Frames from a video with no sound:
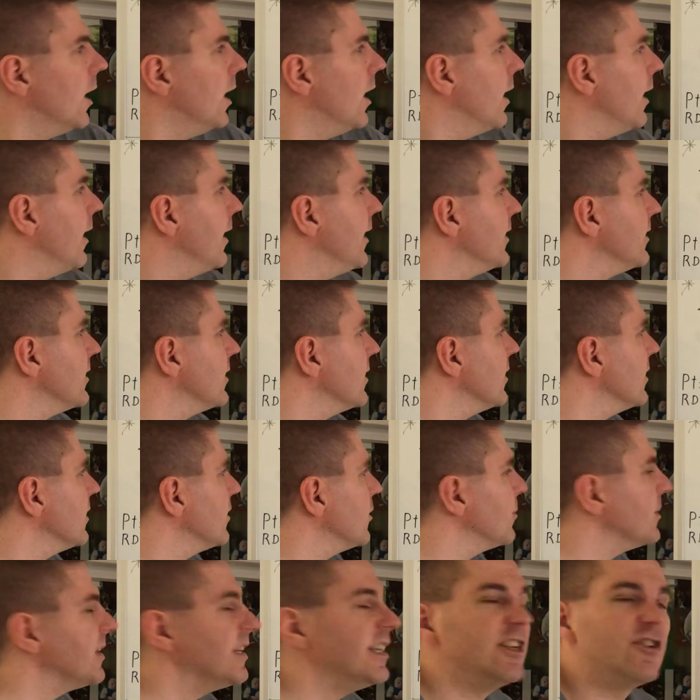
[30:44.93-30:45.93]
And it'll
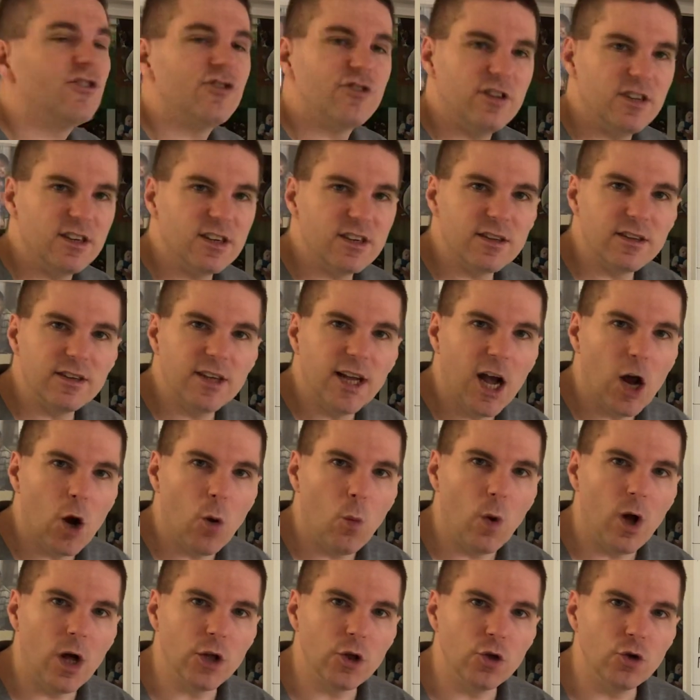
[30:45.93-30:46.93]
be interesting to see how
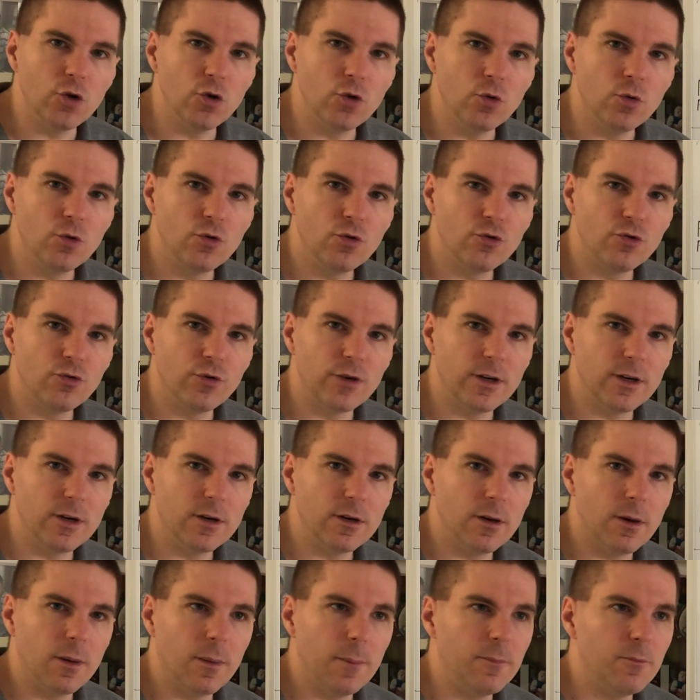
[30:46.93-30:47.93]
well you
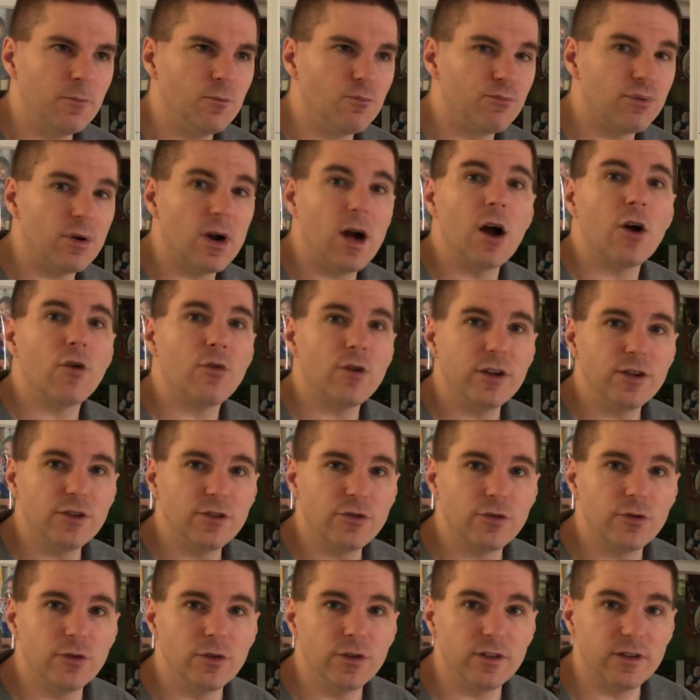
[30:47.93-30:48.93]
progress
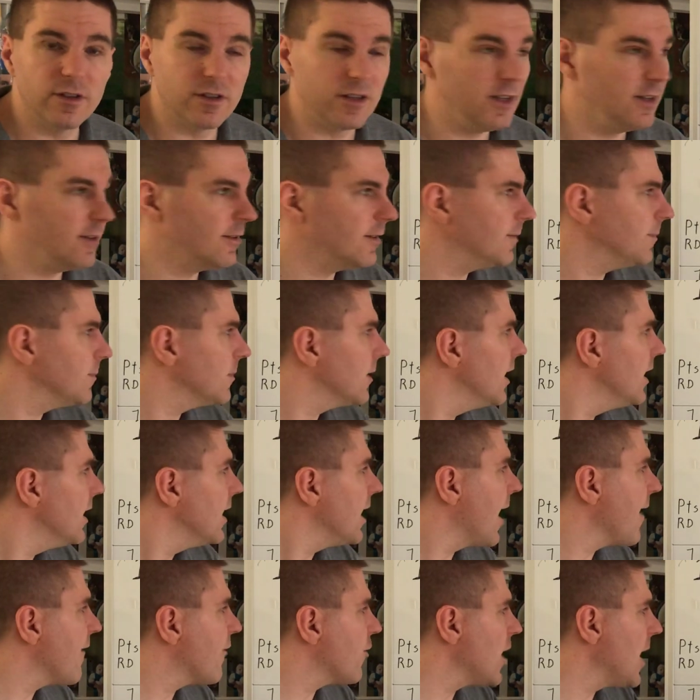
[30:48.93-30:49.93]
through the season.
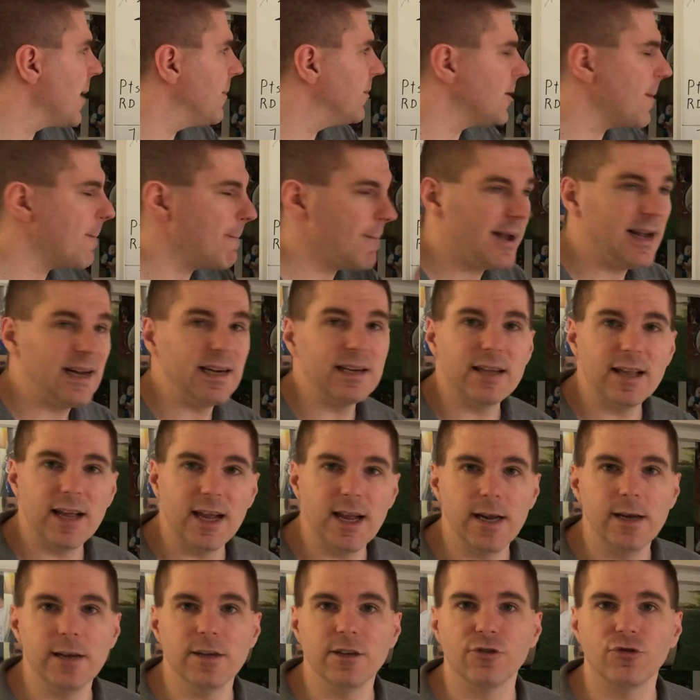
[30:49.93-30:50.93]
If you're able to
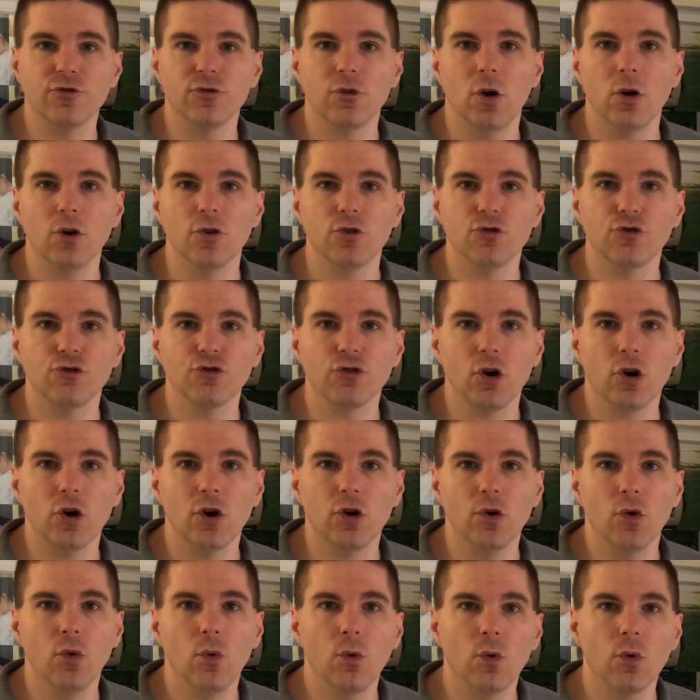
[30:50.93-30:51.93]
maintain a strong
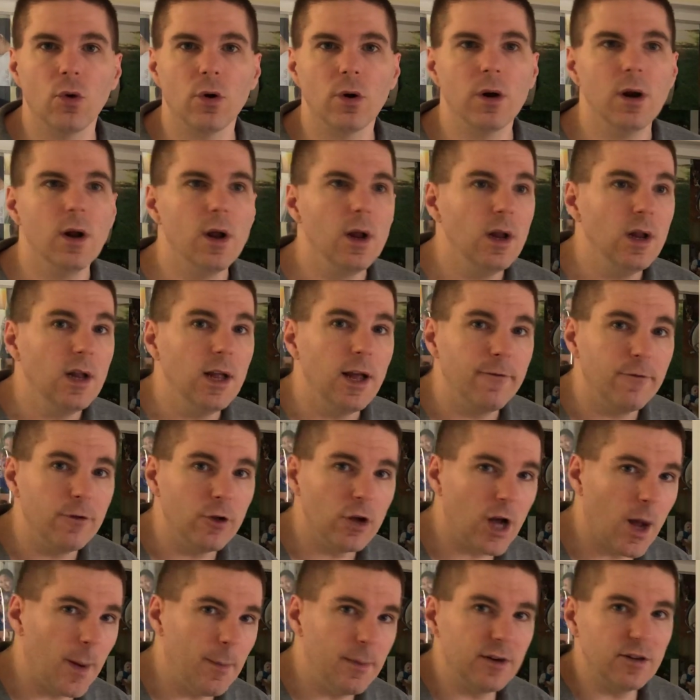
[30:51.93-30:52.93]
start or if you
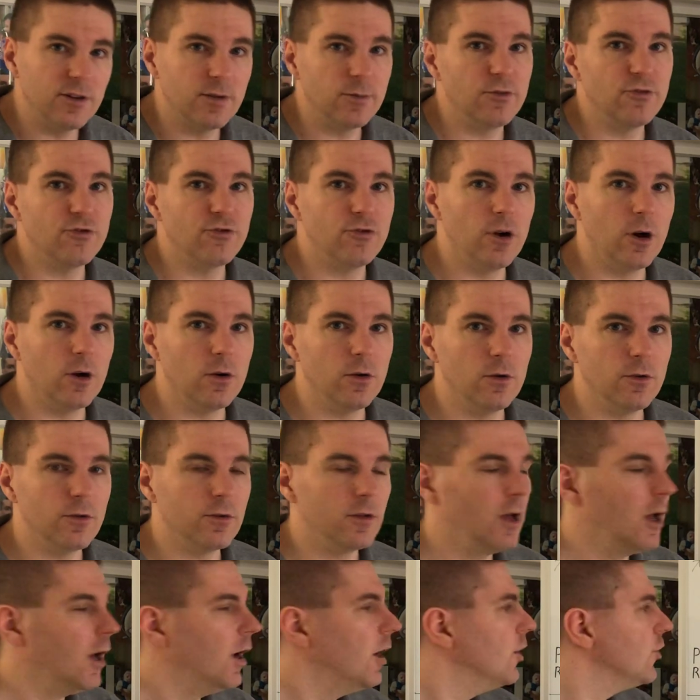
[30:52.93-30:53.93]
come into some
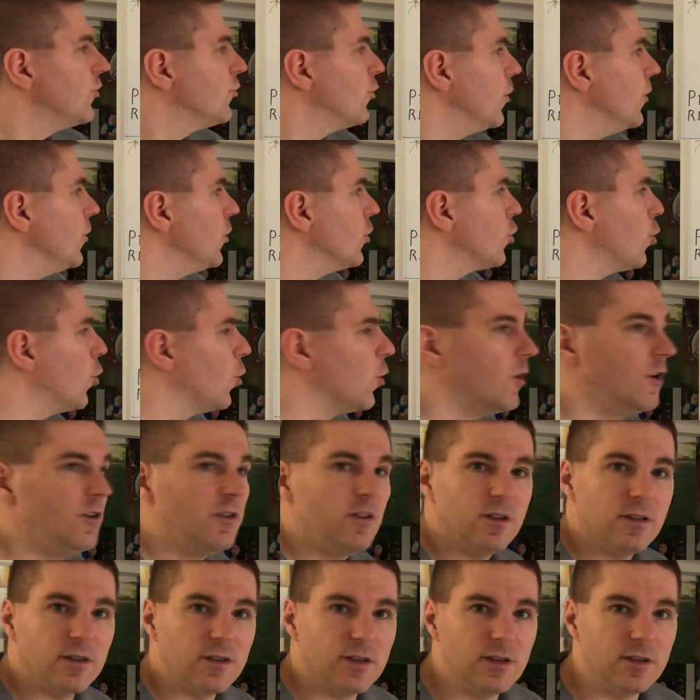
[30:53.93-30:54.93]
struggles. During the course
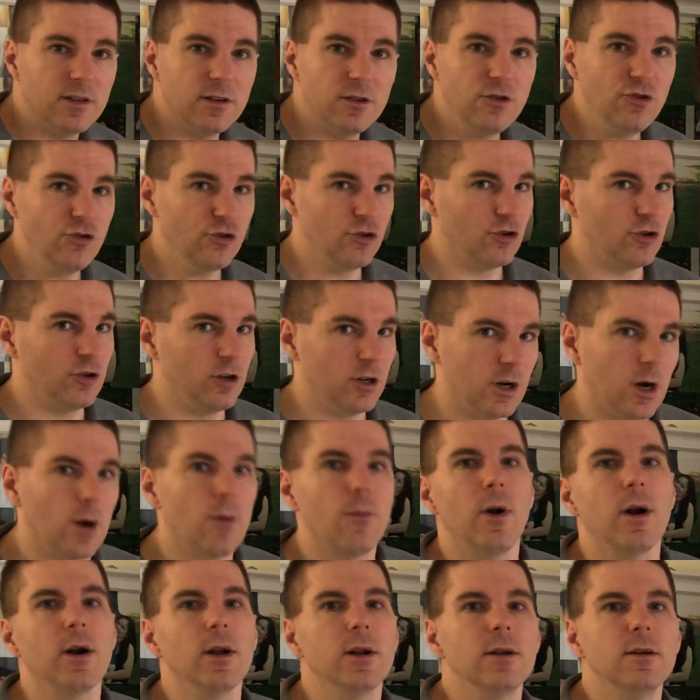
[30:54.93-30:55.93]
of the season, you're going to
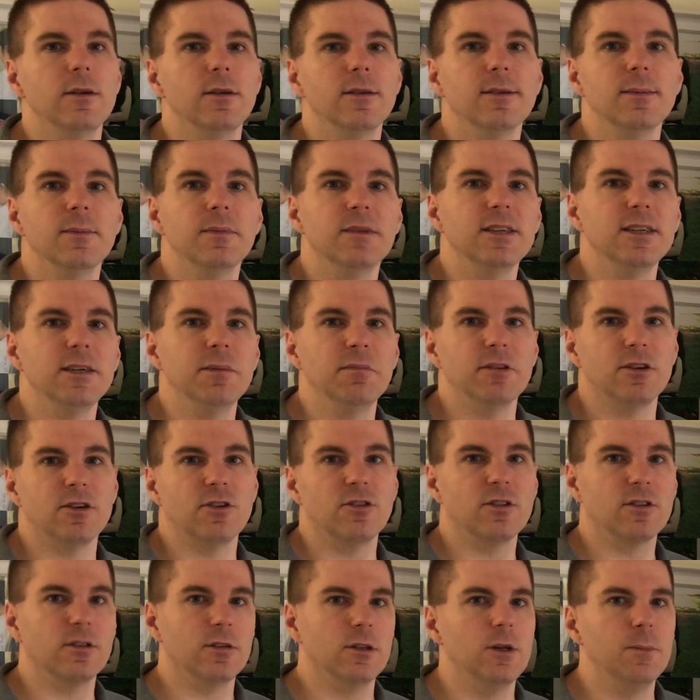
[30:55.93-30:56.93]
run into some teams that are
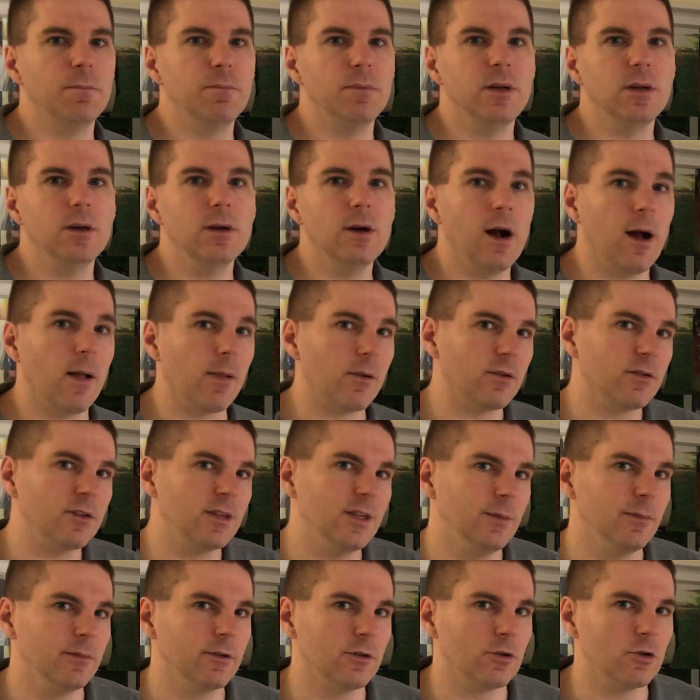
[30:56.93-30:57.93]
slumping, other
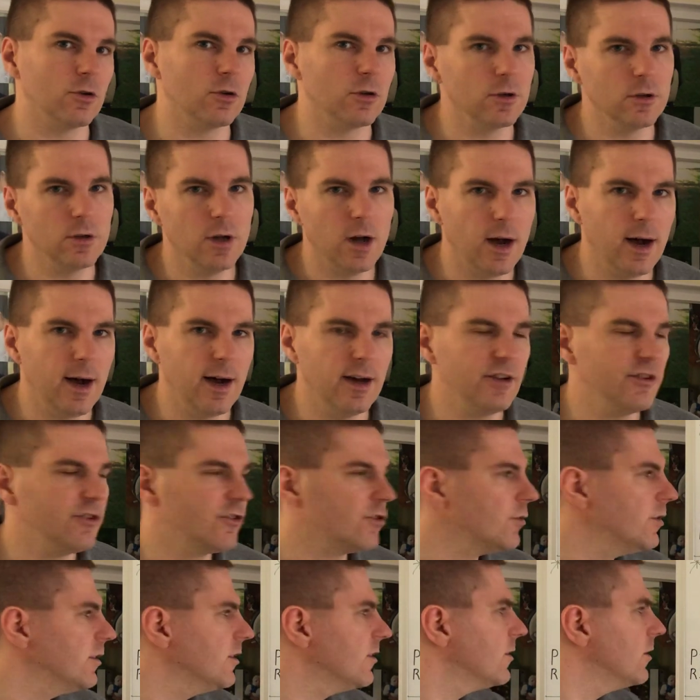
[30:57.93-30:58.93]
teams that are on hot
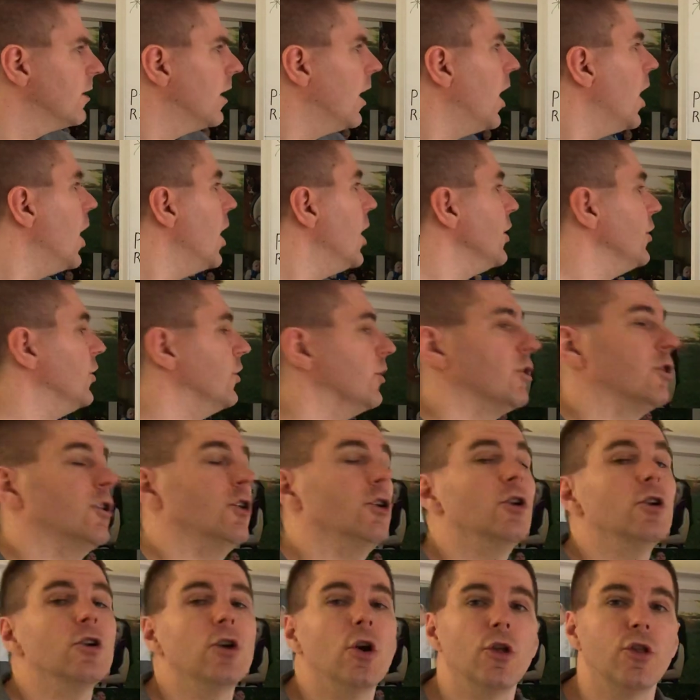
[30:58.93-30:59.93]
streaks. You're
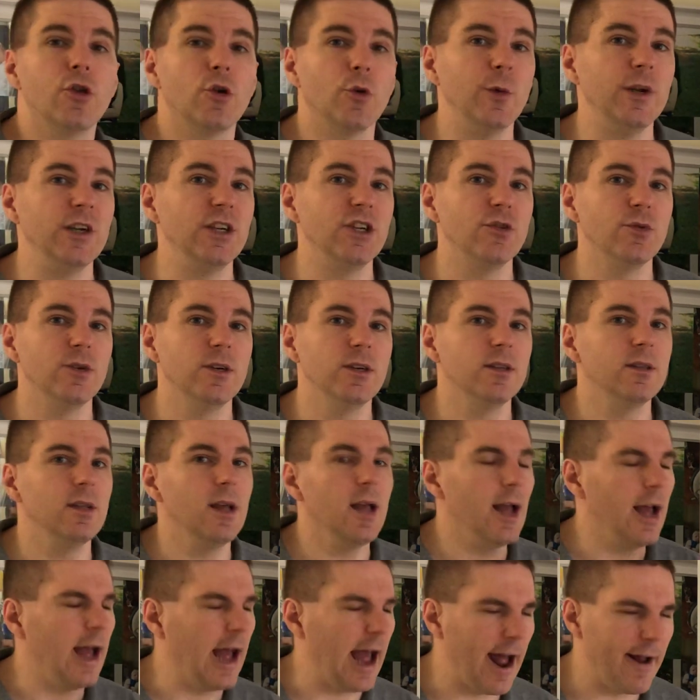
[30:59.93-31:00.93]
going to go through injuries.
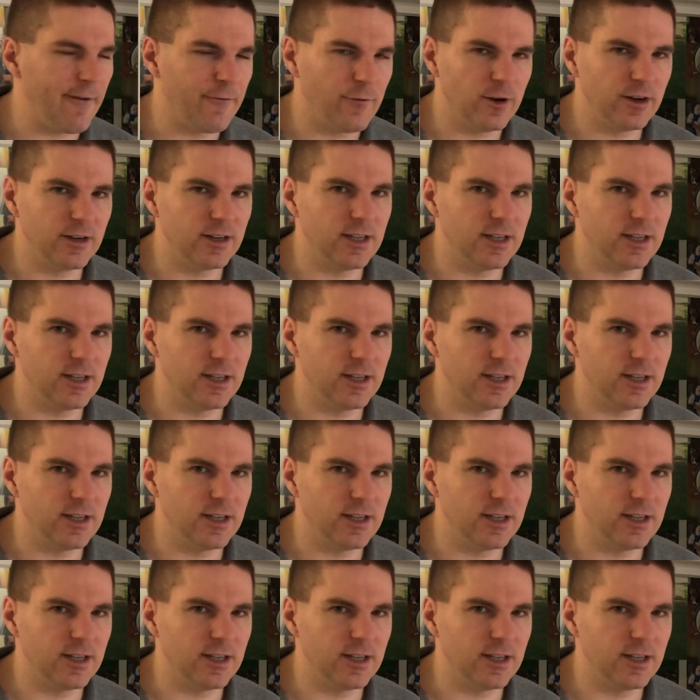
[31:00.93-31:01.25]
Every